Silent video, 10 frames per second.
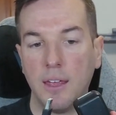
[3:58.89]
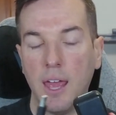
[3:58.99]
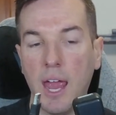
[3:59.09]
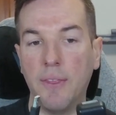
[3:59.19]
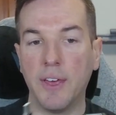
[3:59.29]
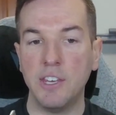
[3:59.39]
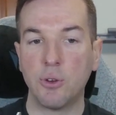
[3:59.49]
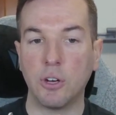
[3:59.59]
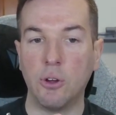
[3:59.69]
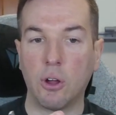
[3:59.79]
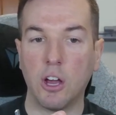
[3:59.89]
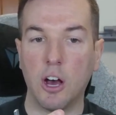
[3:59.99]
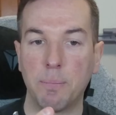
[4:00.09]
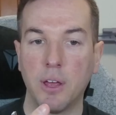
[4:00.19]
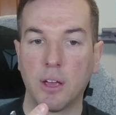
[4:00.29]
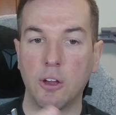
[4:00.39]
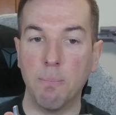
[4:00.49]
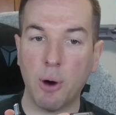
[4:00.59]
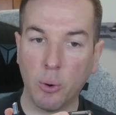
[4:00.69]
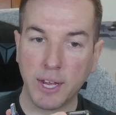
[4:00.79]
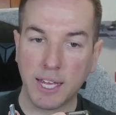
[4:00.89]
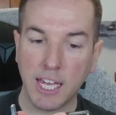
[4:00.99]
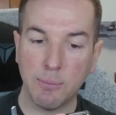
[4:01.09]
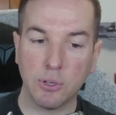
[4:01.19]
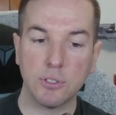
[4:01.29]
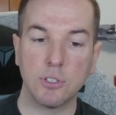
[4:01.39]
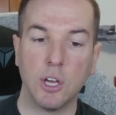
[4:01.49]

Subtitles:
and then you can hook up component cables.